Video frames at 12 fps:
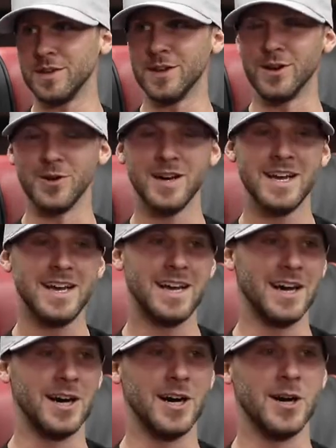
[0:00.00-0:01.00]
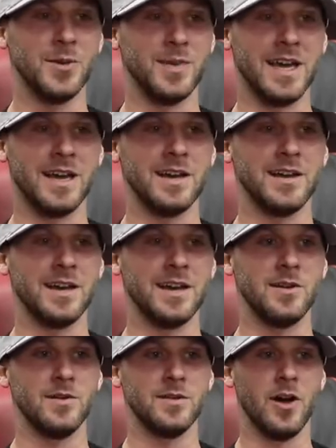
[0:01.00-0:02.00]
you know, and
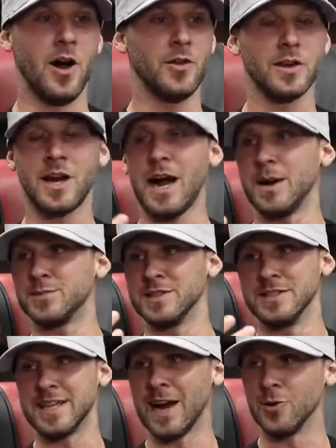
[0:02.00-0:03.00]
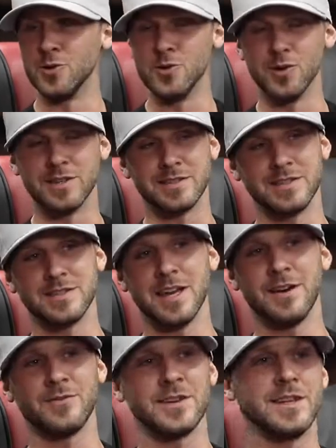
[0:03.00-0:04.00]
all the cops in town knew us and stuff.